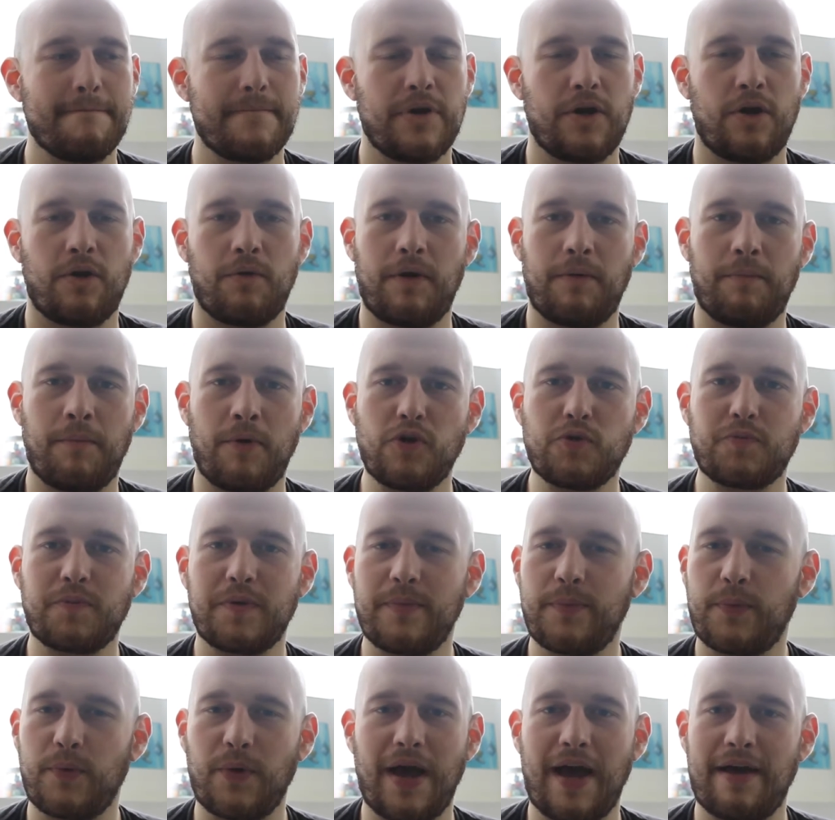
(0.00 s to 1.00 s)
most
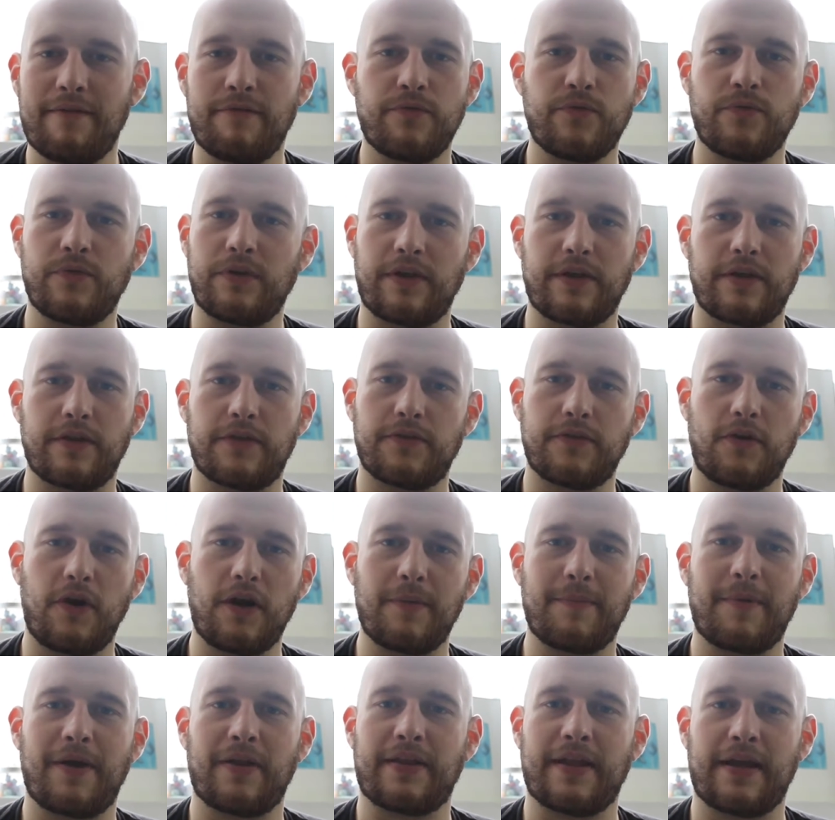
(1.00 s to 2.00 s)
people haven't really
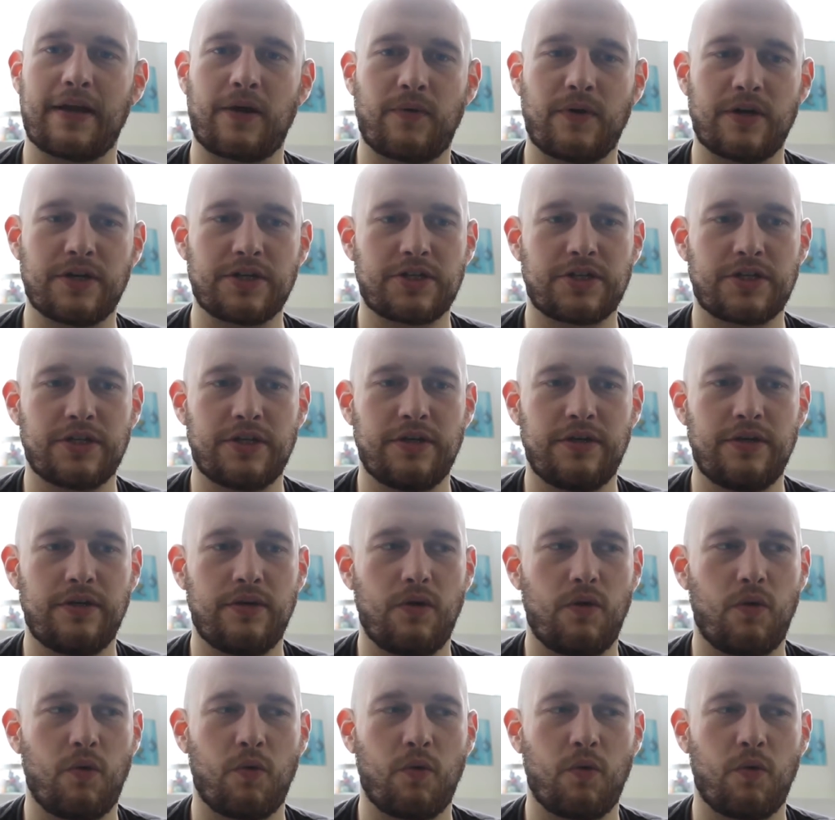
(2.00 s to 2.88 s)
thought about that question,